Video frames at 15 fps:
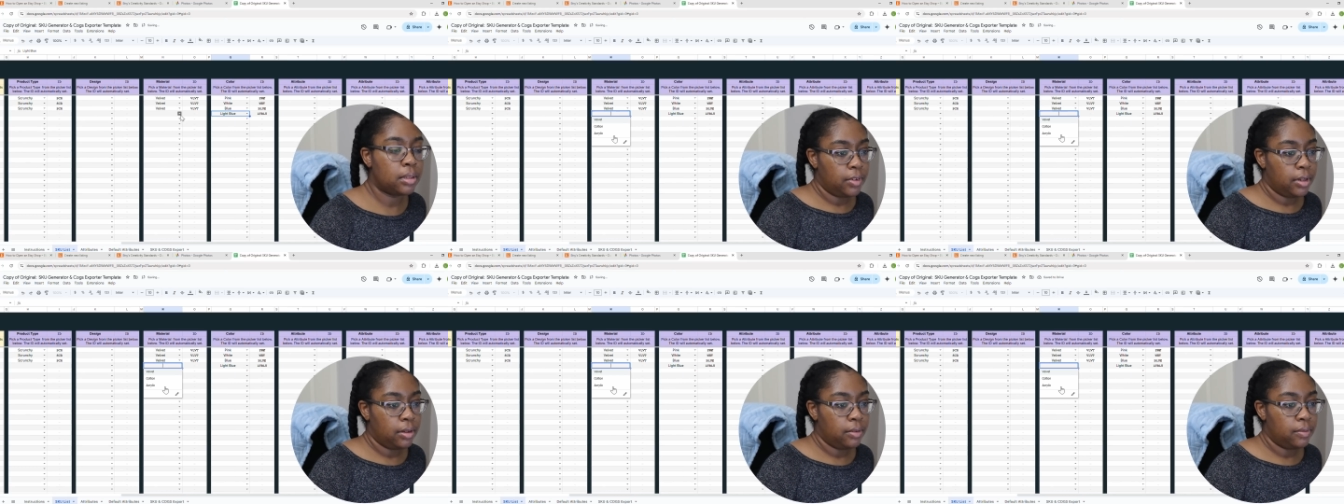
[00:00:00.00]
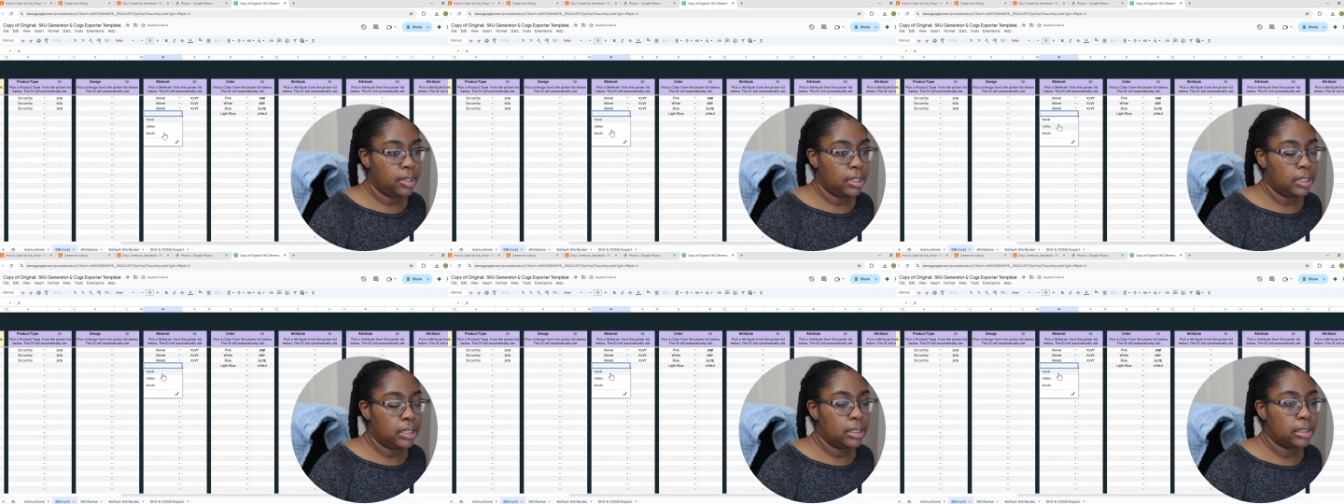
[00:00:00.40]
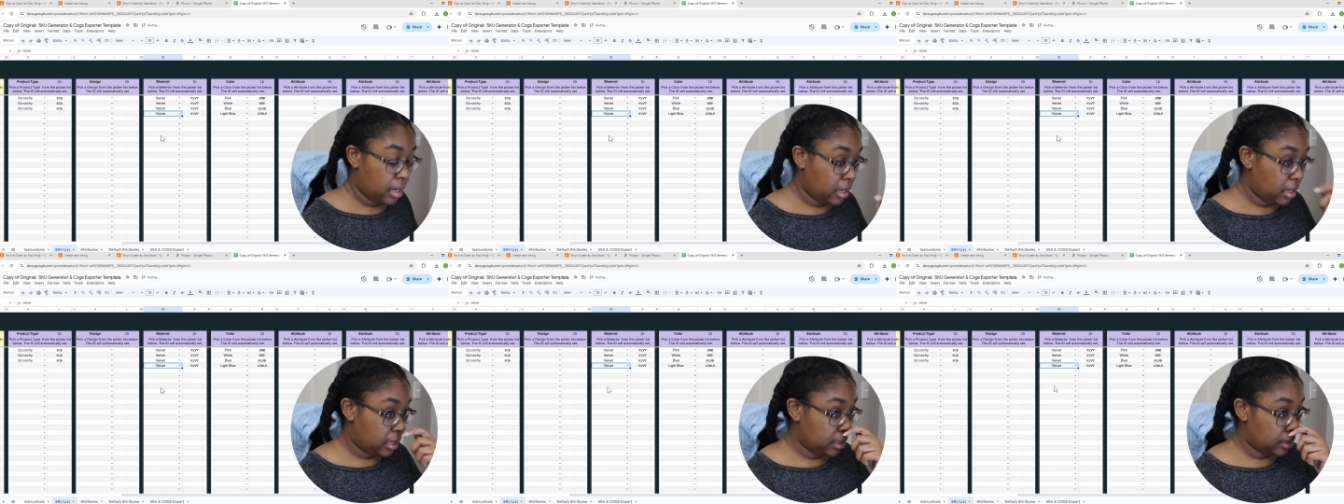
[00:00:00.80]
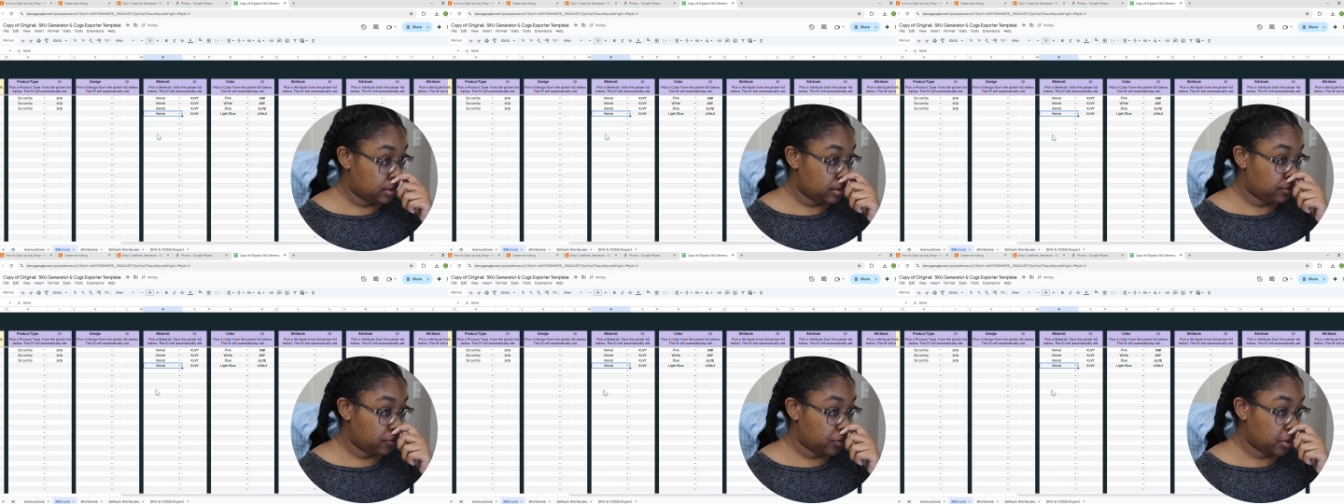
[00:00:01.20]
velvet,
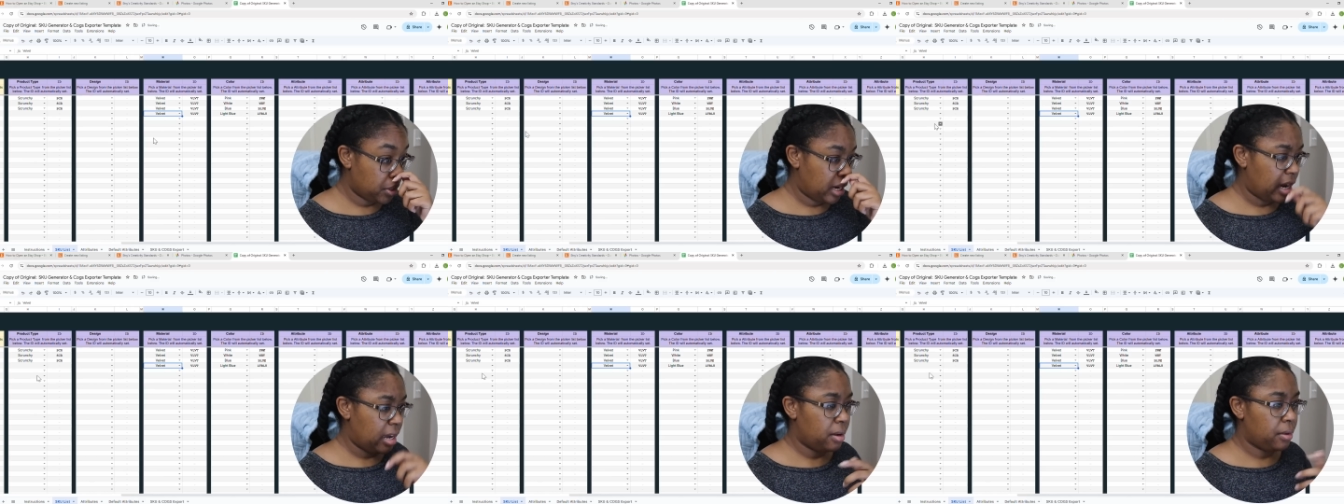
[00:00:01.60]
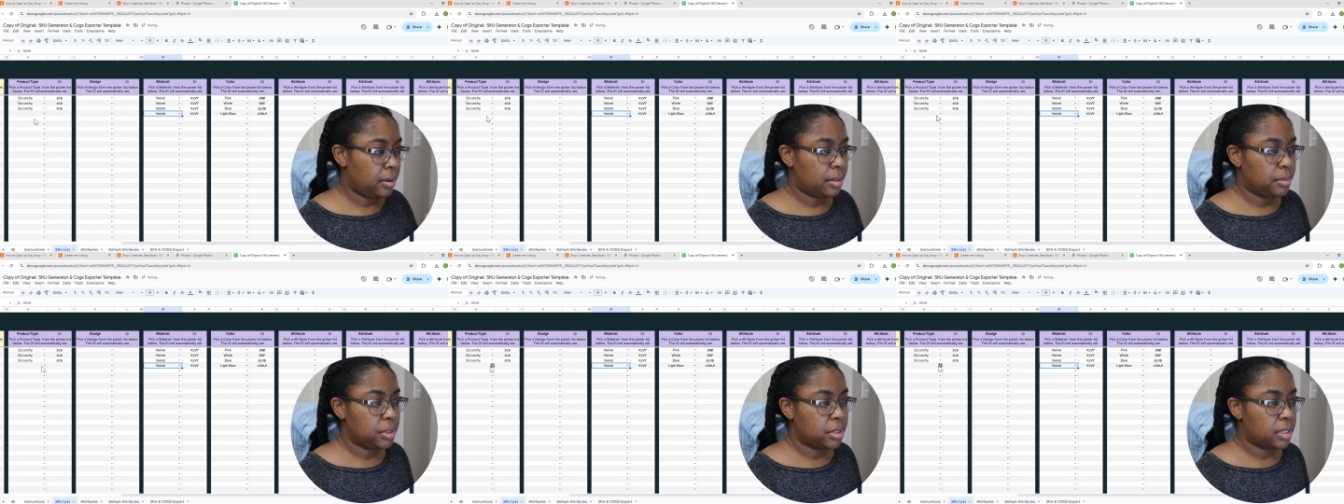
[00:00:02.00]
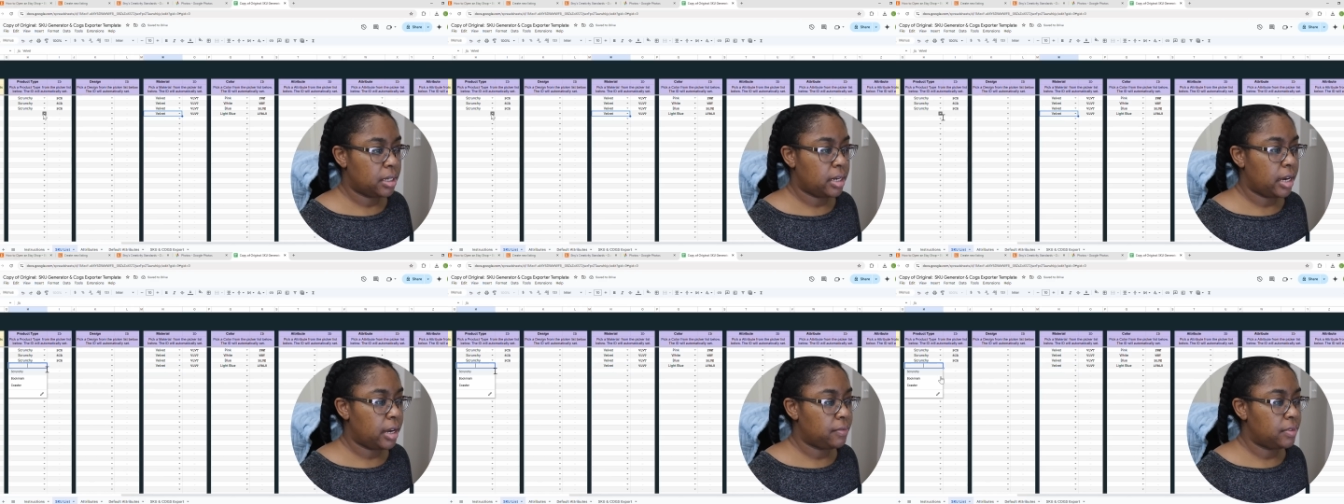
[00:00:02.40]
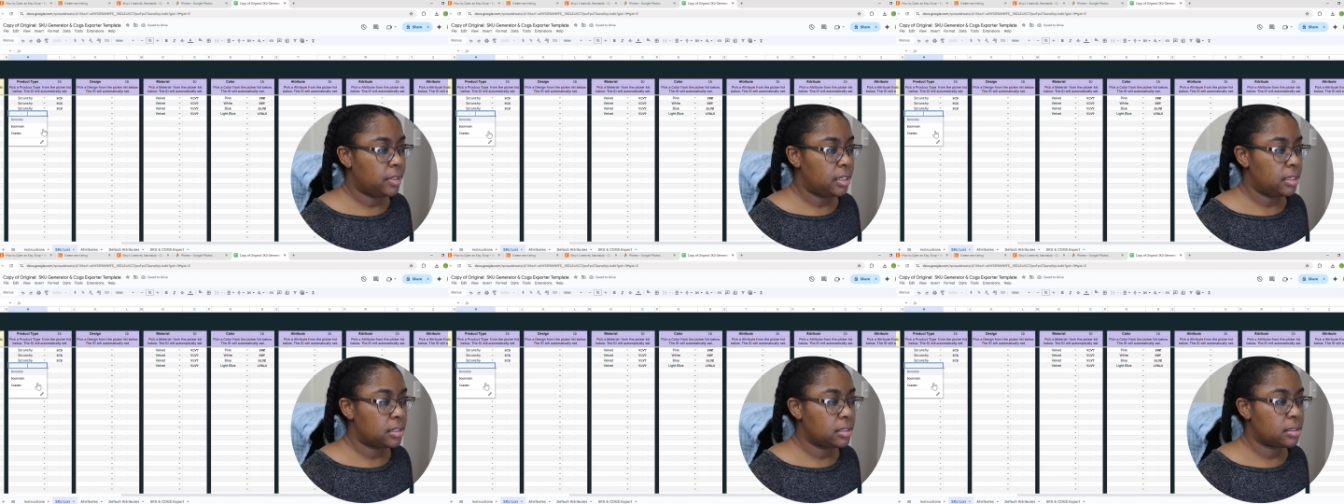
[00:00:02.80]
and for now I'm just gonna have
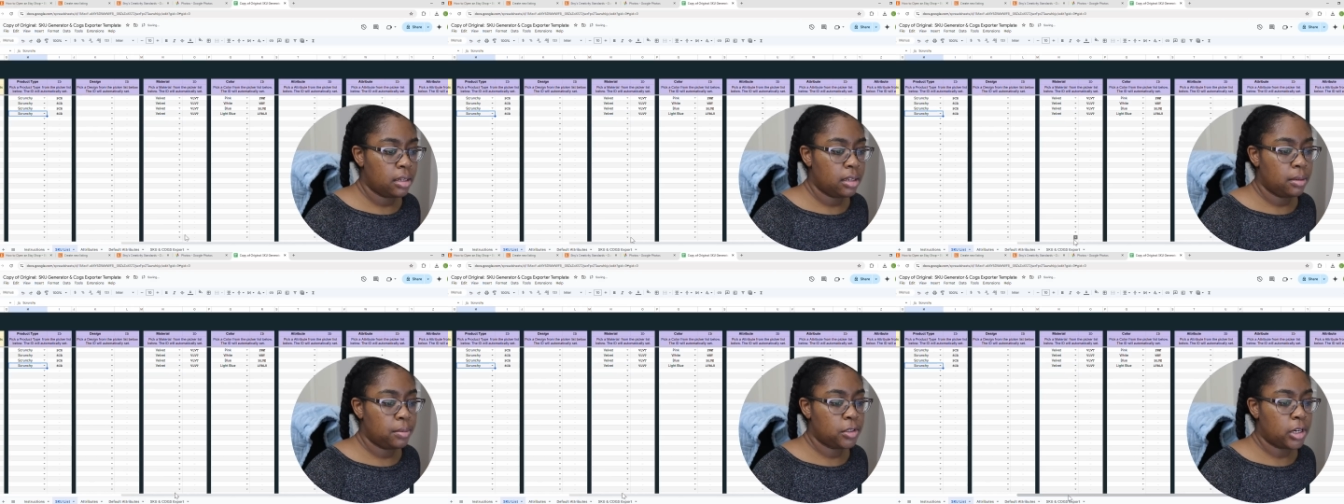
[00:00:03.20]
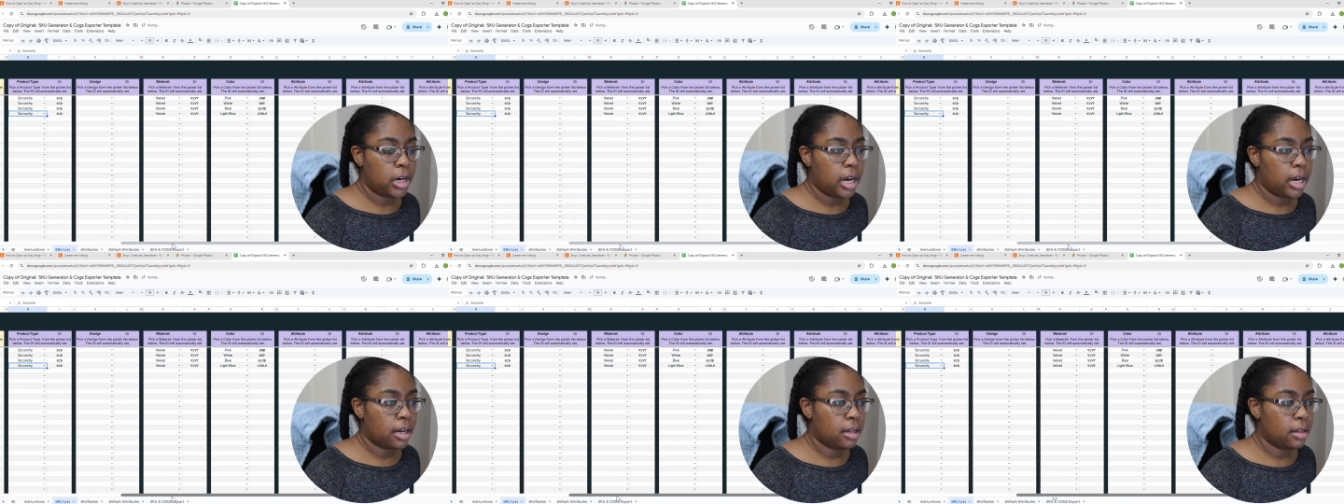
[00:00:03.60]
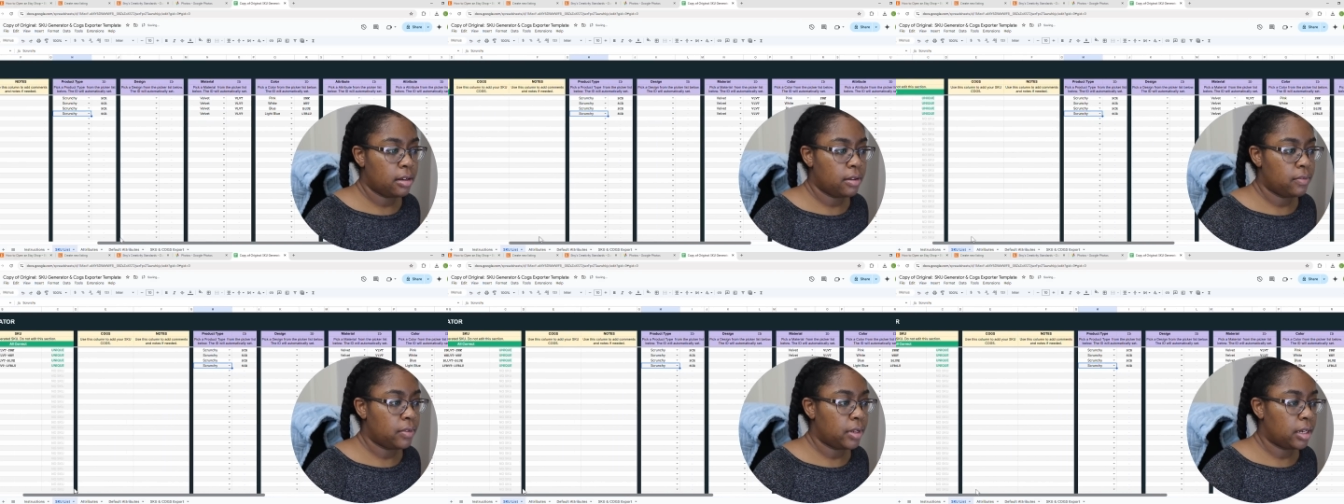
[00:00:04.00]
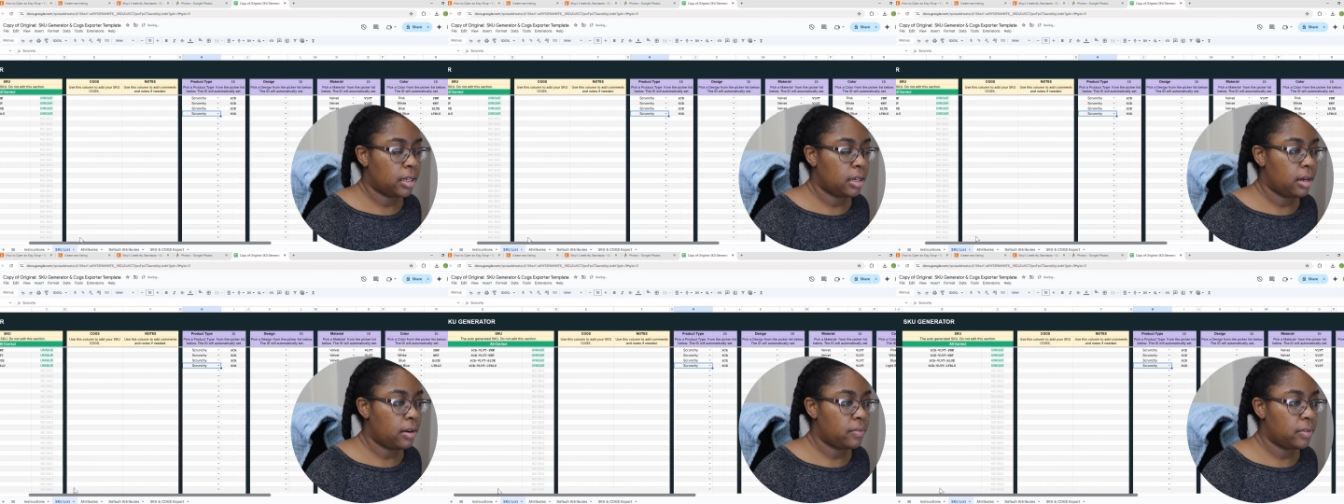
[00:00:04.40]
this keep track of
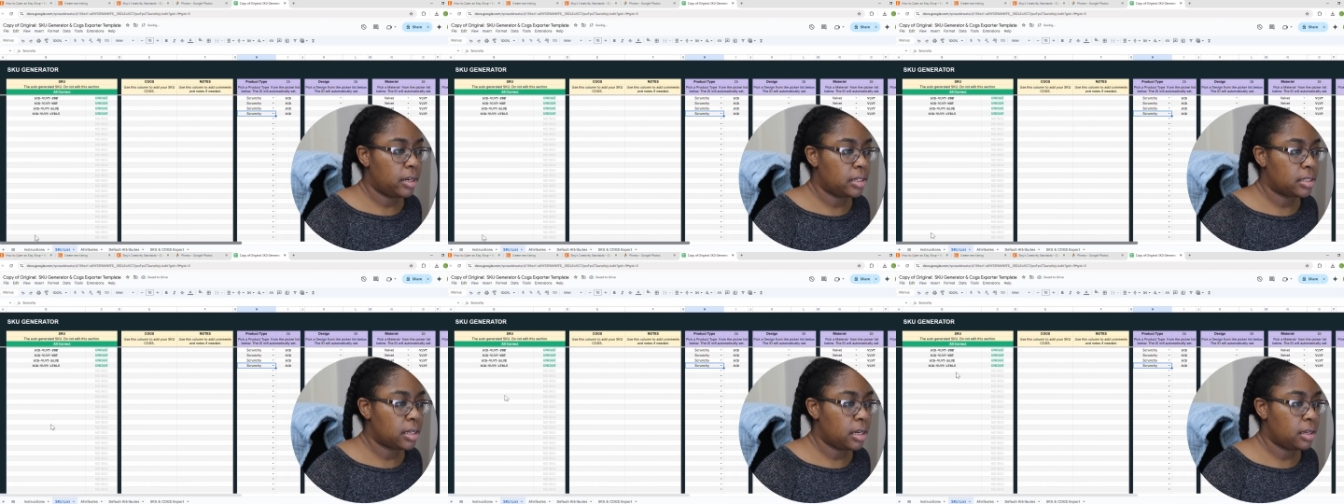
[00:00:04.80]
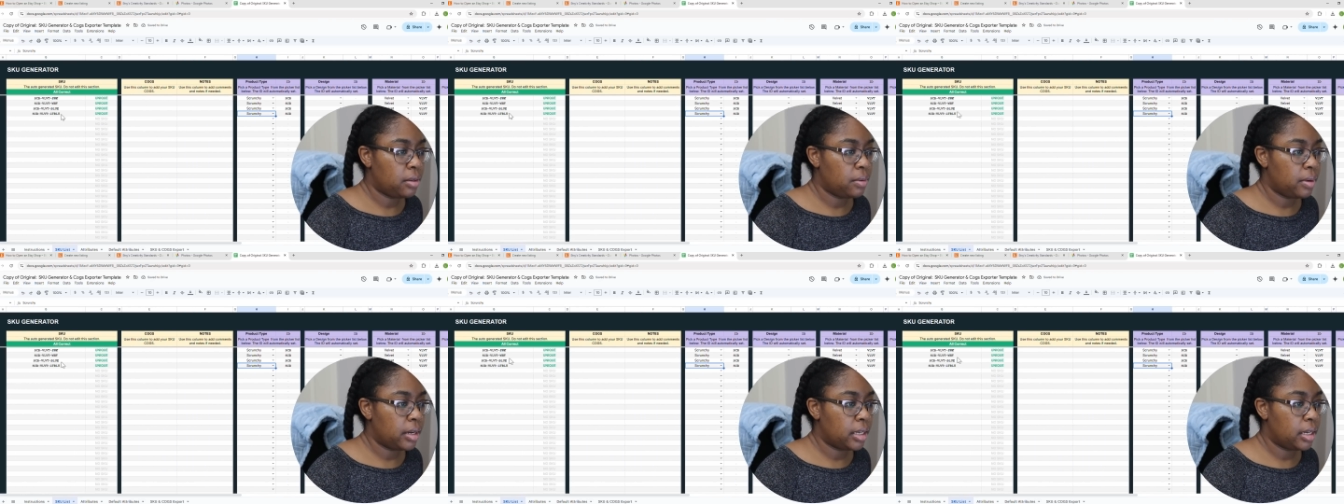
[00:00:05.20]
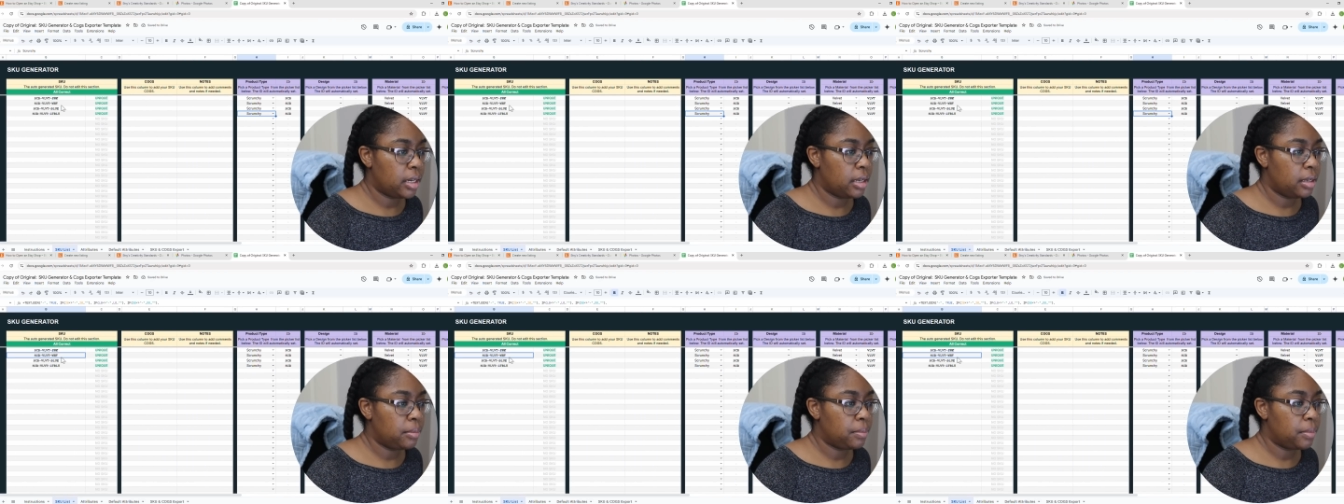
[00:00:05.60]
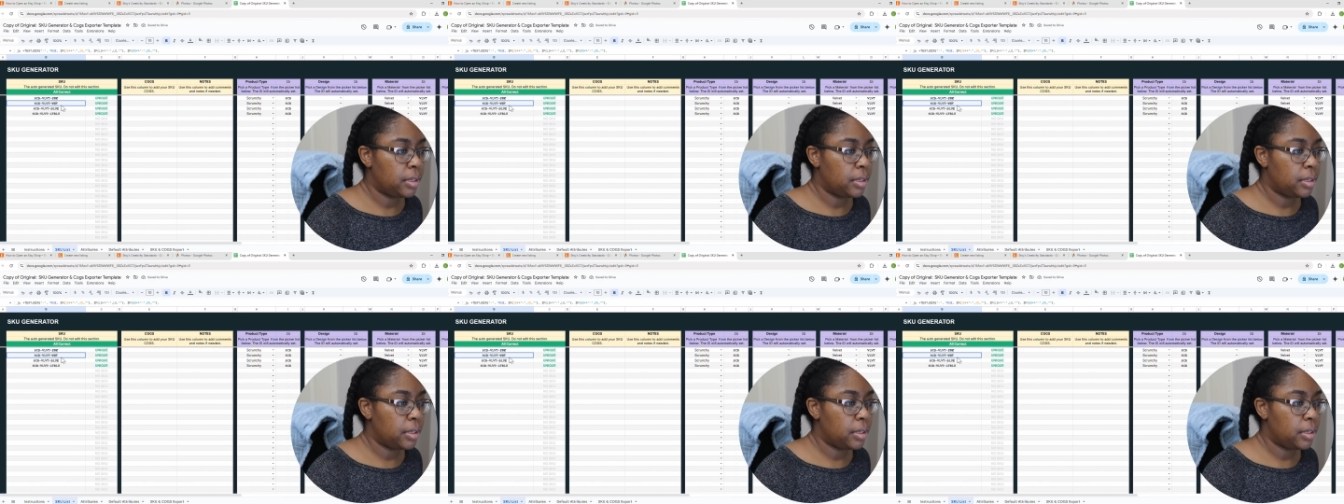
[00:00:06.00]
like every SKU I get,